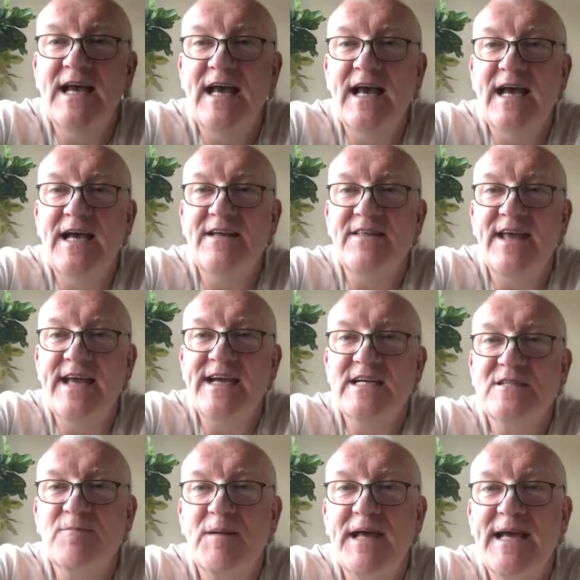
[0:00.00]
they
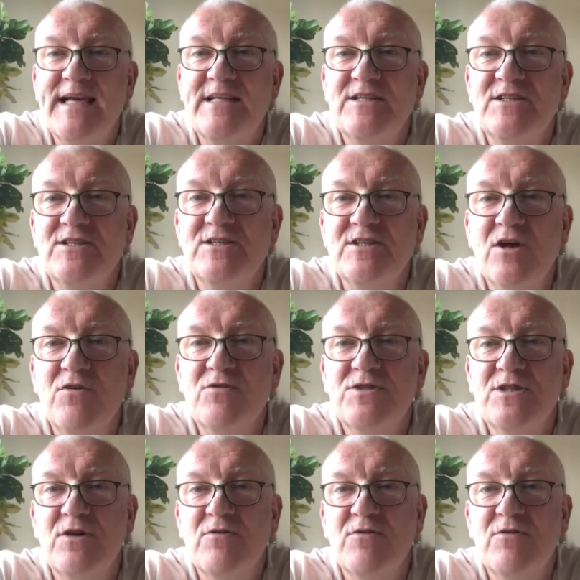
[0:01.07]
explain so